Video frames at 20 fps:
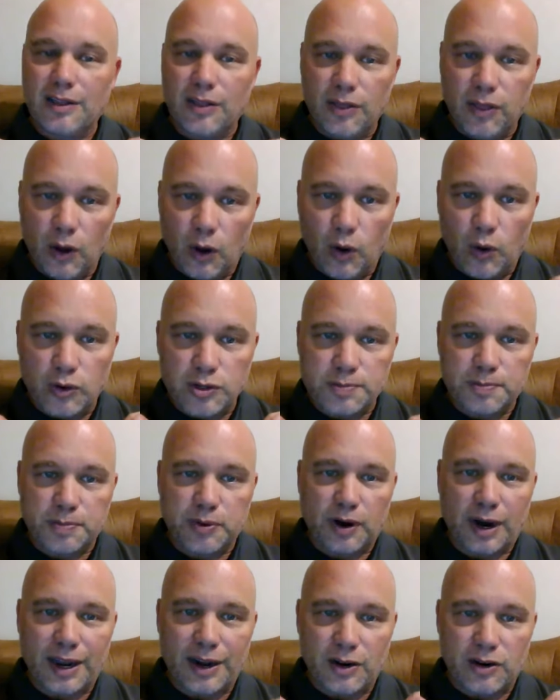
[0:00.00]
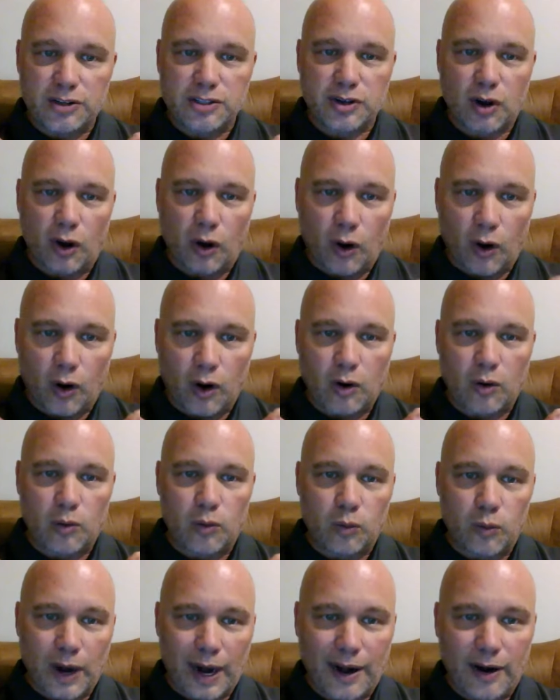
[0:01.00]
Those players are
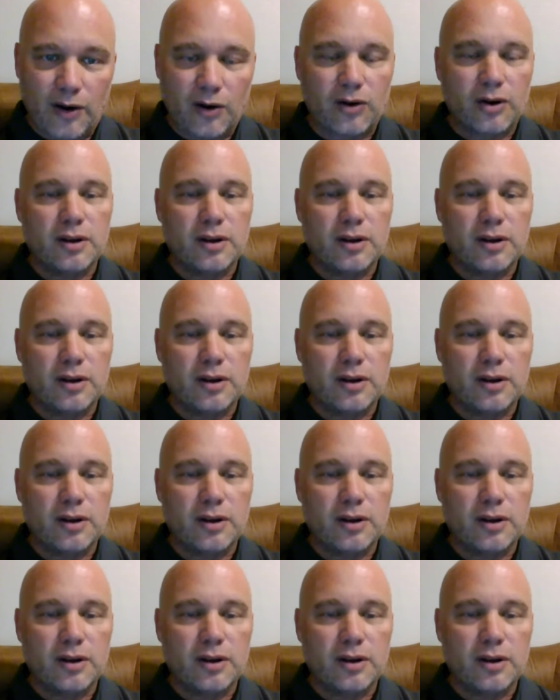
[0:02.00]
rare.